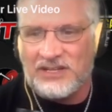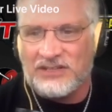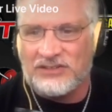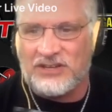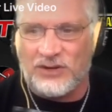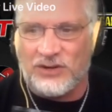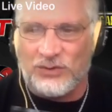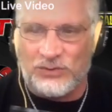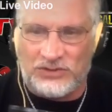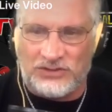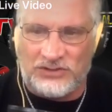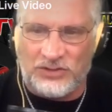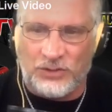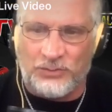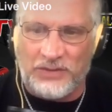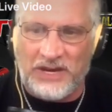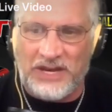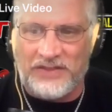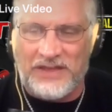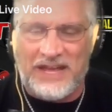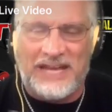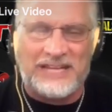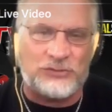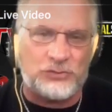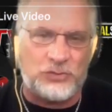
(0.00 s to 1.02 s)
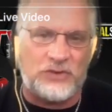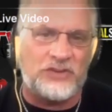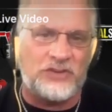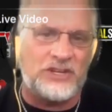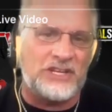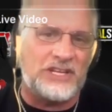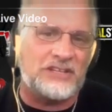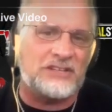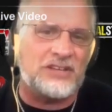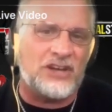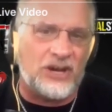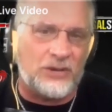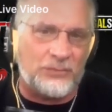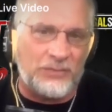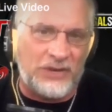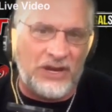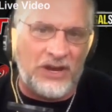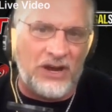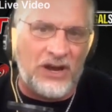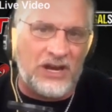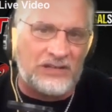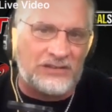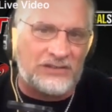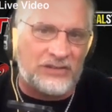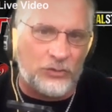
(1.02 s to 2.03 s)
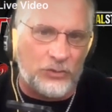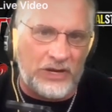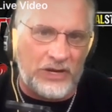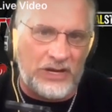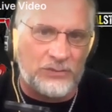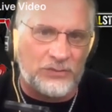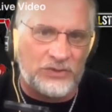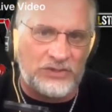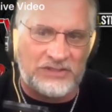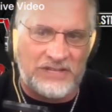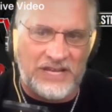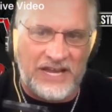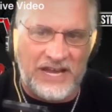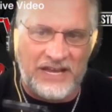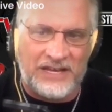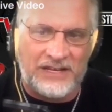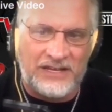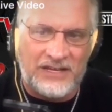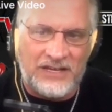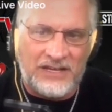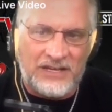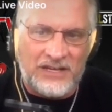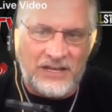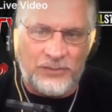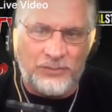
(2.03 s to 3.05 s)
So to me, that's what really turned me on to it, was that